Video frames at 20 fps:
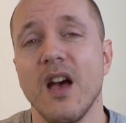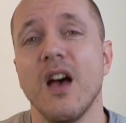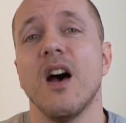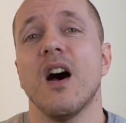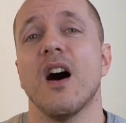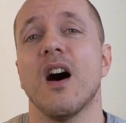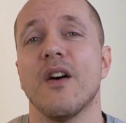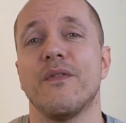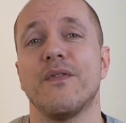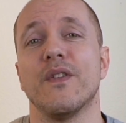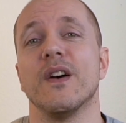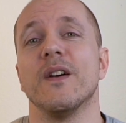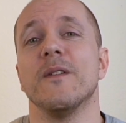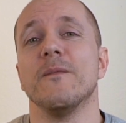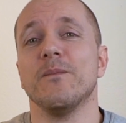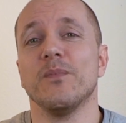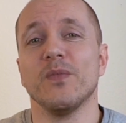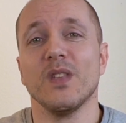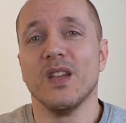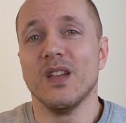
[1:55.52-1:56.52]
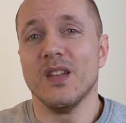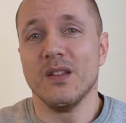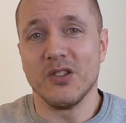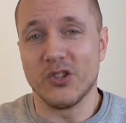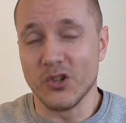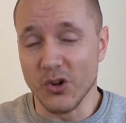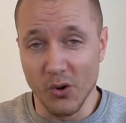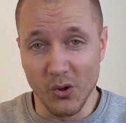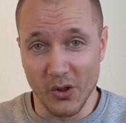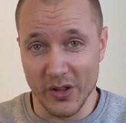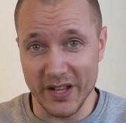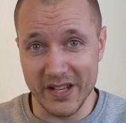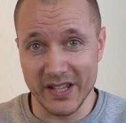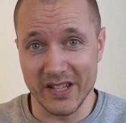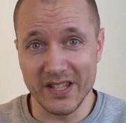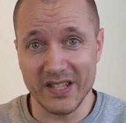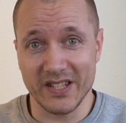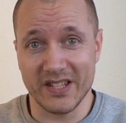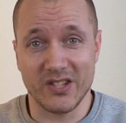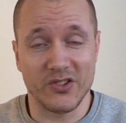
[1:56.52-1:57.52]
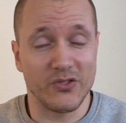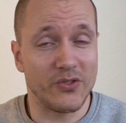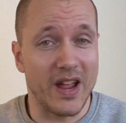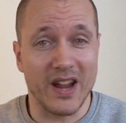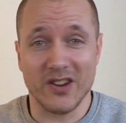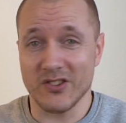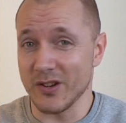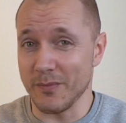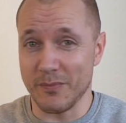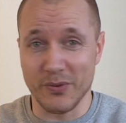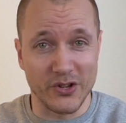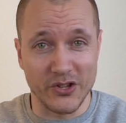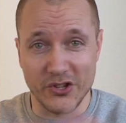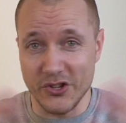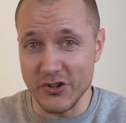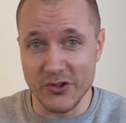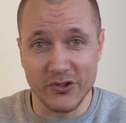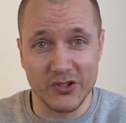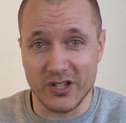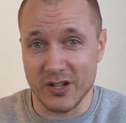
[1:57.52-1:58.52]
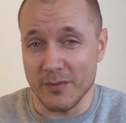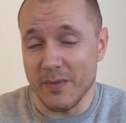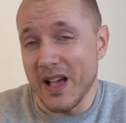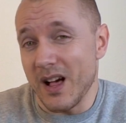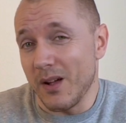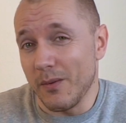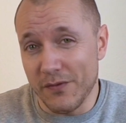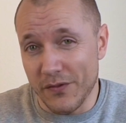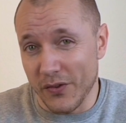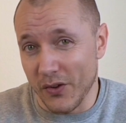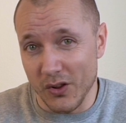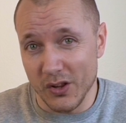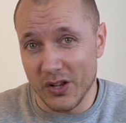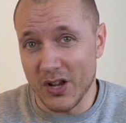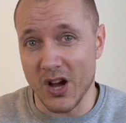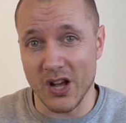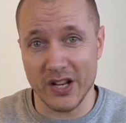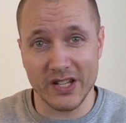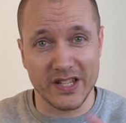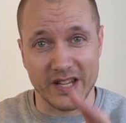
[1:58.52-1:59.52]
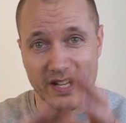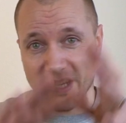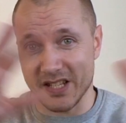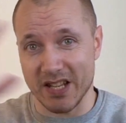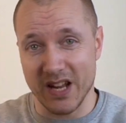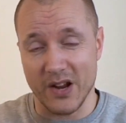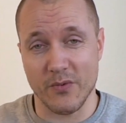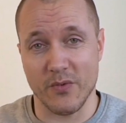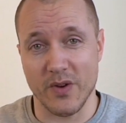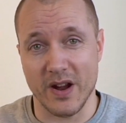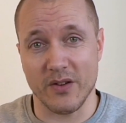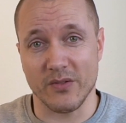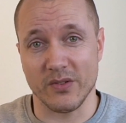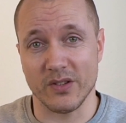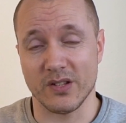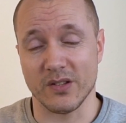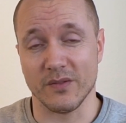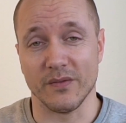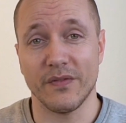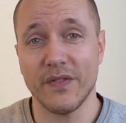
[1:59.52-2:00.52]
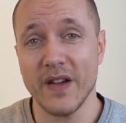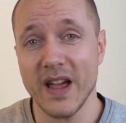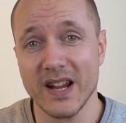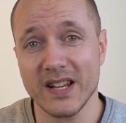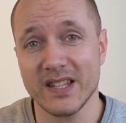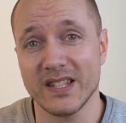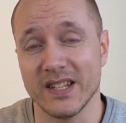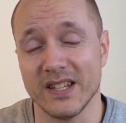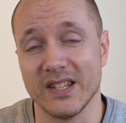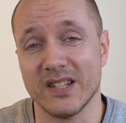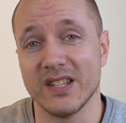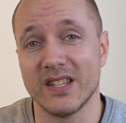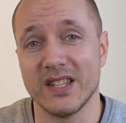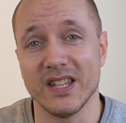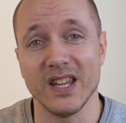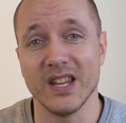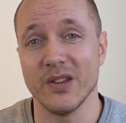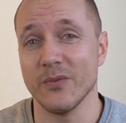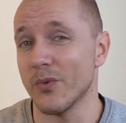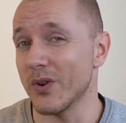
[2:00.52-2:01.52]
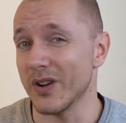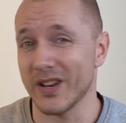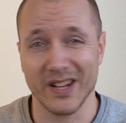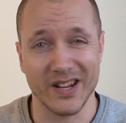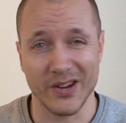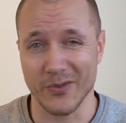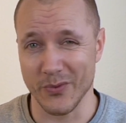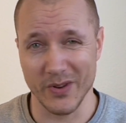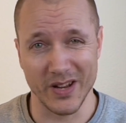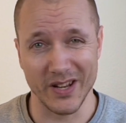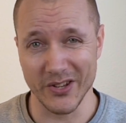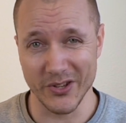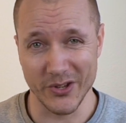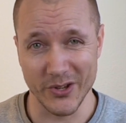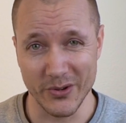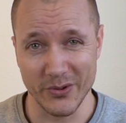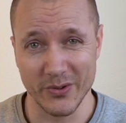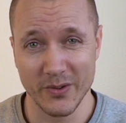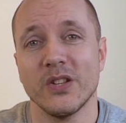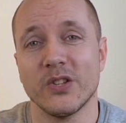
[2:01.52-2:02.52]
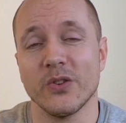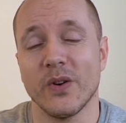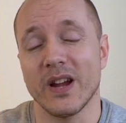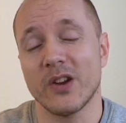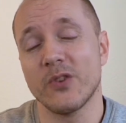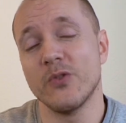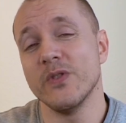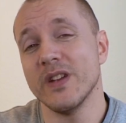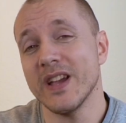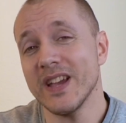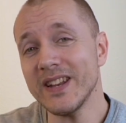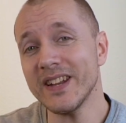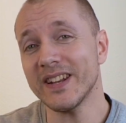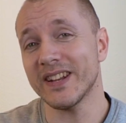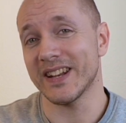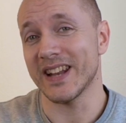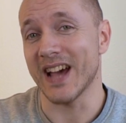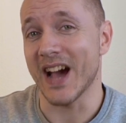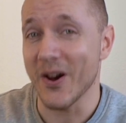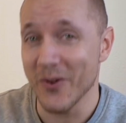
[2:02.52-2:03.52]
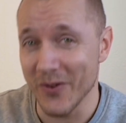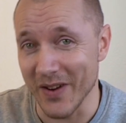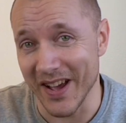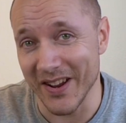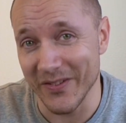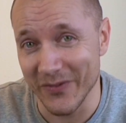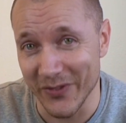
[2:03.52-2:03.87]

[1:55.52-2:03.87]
of a tool it is to actually produce some helpful context around some facts, and to see what it can really do. So I created an outline for